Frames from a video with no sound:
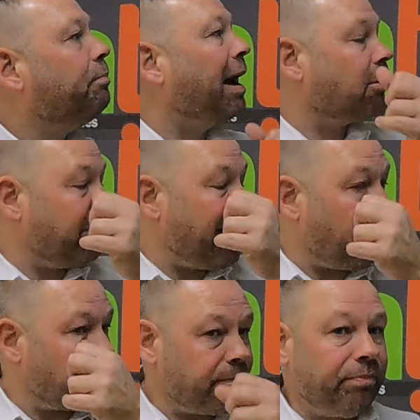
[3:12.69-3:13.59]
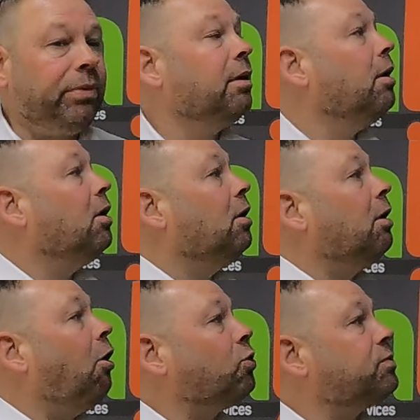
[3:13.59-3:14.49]
Background.
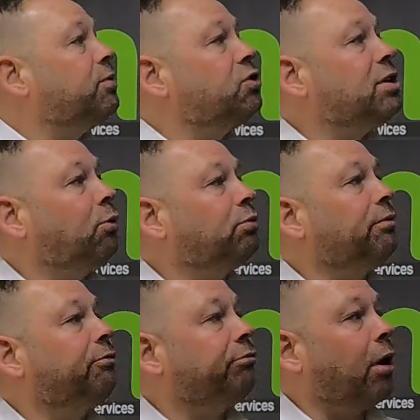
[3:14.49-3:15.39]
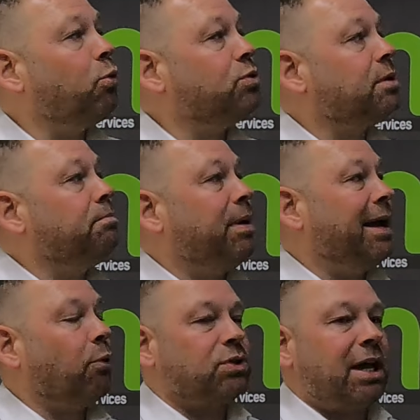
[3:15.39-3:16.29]
Oxford Children Frozen
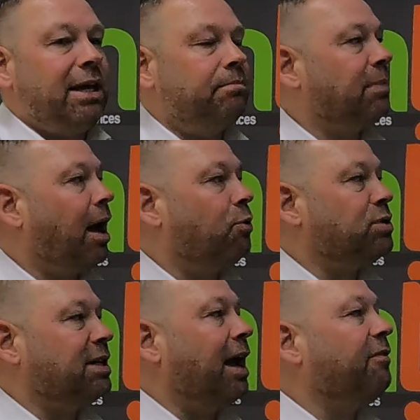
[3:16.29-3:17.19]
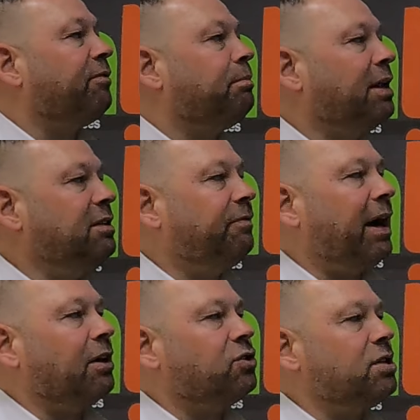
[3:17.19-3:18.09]
plc, OCF,
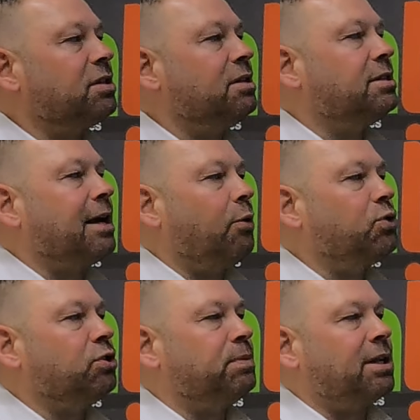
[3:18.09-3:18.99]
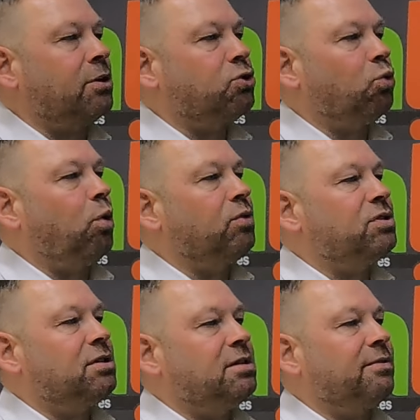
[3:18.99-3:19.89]
manufactures and sells substantial
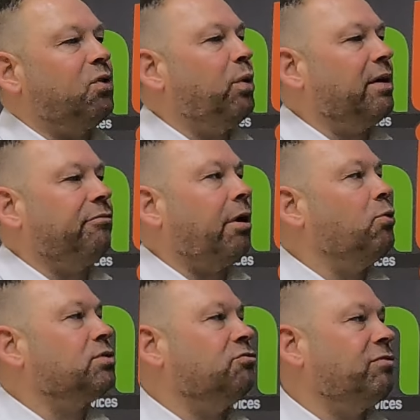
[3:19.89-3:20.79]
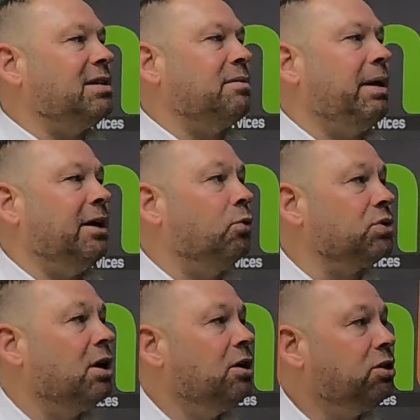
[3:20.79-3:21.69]
quantities of quick frozen ready
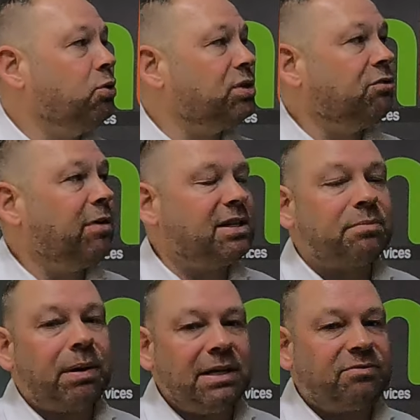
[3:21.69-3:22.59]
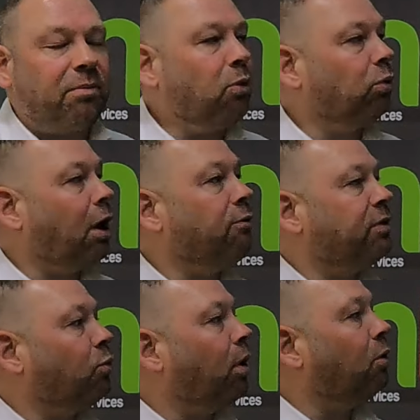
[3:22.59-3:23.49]
meals using recipes from all over
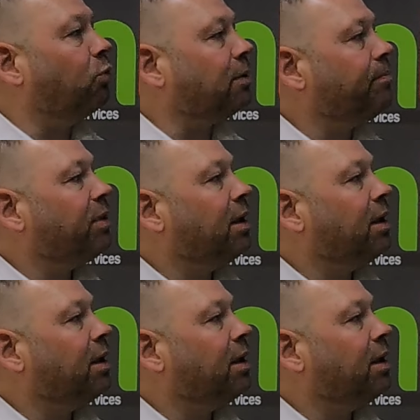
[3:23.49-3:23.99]
the world.